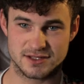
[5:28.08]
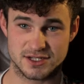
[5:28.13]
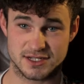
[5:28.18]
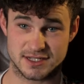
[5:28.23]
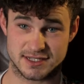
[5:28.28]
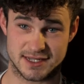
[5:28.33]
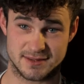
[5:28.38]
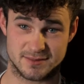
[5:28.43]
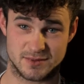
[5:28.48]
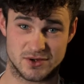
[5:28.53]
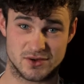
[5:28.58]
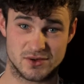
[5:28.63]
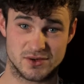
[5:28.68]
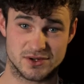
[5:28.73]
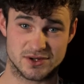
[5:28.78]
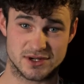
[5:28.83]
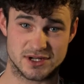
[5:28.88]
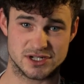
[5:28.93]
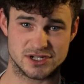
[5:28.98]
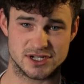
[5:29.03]
She seemed
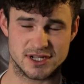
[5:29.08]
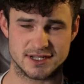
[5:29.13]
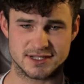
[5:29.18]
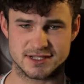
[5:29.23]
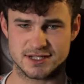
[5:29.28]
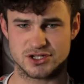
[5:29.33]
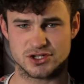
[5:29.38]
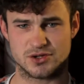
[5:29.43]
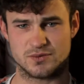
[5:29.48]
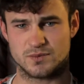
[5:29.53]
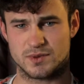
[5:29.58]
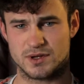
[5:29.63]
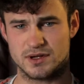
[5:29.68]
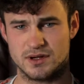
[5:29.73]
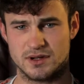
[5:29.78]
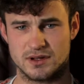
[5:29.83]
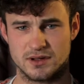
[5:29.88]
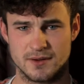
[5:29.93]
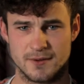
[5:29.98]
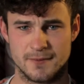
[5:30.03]
older in jeans and
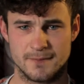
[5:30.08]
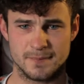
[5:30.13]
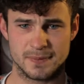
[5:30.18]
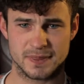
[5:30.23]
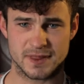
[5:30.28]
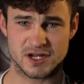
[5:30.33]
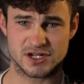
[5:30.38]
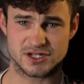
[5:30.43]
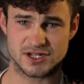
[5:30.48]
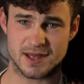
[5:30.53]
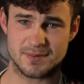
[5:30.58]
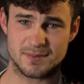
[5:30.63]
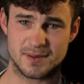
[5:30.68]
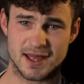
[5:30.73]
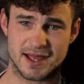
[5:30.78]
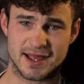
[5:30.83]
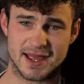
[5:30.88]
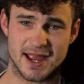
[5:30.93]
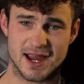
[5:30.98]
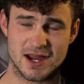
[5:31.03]
jumper. Her jet
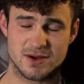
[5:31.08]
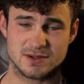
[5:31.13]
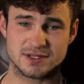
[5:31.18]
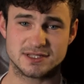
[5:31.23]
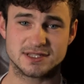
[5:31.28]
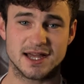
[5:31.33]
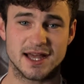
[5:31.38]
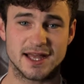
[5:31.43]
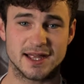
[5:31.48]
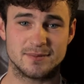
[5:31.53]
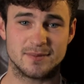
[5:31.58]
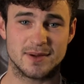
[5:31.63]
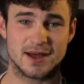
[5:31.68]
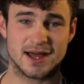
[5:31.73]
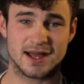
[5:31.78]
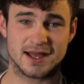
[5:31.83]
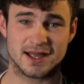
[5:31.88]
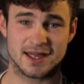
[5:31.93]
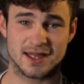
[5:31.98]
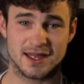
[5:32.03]
black hair was tied
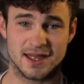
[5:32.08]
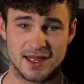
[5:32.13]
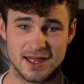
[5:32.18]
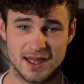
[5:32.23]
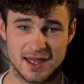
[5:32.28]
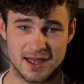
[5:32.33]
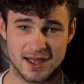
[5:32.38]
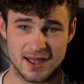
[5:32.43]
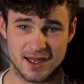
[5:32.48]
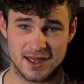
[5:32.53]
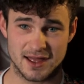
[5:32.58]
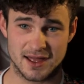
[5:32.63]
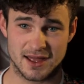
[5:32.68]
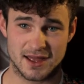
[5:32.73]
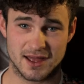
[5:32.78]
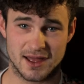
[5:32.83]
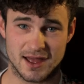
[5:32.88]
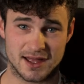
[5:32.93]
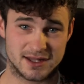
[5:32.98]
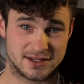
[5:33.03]
back,
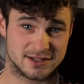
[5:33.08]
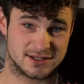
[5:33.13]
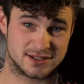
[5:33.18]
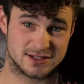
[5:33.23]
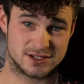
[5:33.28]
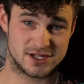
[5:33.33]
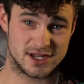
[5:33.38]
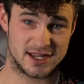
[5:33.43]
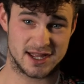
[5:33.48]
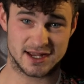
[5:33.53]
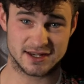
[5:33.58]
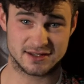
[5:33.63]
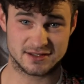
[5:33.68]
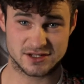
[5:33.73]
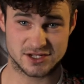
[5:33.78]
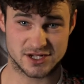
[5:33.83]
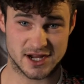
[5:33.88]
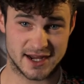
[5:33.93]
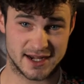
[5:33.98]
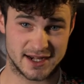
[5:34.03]
and she had
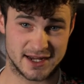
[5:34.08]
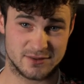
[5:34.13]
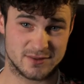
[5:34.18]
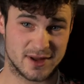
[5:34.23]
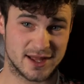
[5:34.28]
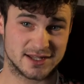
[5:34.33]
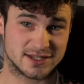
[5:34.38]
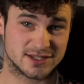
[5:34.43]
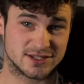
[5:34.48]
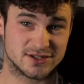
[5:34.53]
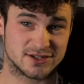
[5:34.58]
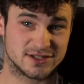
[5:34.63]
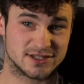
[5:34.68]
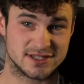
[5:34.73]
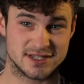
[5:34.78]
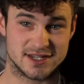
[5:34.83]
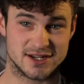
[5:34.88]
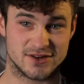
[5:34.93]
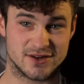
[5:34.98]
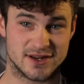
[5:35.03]
shiny red
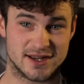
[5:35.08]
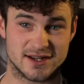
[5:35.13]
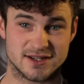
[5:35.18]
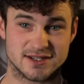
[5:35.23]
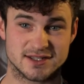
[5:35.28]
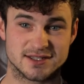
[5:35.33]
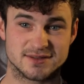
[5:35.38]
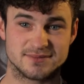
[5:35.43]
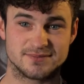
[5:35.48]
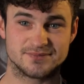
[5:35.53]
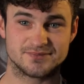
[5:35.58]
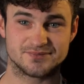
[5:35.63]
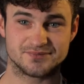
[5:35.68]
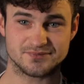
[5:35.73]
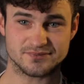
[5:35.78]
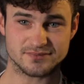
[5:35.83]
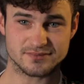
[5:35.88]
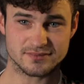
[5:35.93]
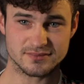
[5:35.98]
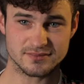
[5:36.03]
studs in her ears.
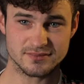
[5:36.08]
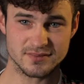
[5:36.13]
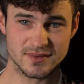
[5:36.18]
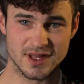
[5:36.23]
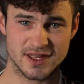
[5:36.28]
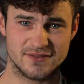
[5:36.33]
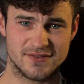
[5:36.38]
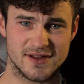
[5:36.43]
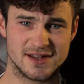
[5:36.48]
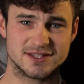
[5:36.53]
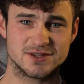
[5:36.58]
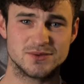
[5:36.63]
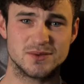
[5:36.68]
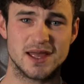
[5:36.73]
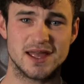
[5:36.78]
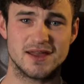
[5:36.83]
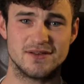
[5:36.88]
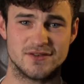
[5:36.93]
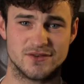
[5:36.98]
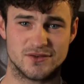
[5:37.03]
He felt a
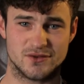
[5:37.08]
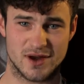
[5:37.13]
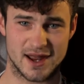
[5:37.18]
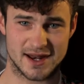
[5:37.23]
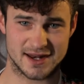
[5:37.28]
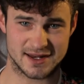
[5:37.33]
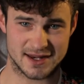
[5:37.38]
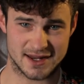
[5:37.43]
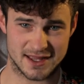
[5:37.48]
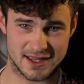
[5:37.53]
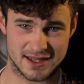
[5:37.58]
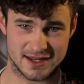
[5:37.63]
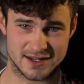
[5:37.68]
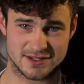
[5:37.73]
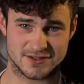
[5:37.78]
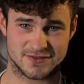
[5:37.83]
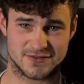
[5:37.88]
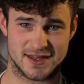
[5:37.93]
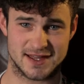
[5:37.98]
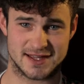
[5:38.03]
wave of reddening in
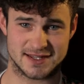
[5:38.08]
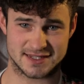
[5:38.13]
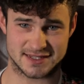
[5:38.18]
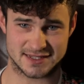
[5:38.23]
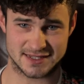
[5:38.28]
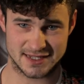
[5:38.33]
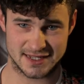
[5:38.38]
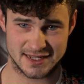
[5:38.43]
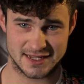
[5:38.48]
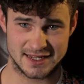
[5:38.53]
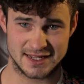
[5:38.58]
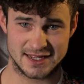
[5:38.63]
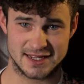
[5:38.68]
his face.